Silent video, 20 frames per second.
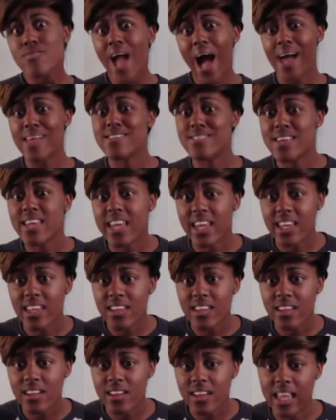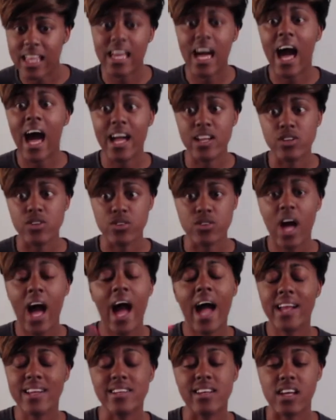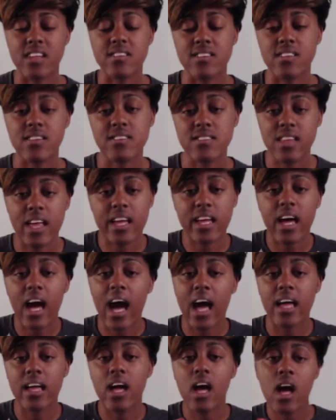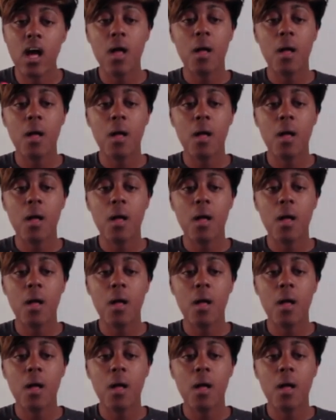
I sing it. Like, I do. I does this. Like, I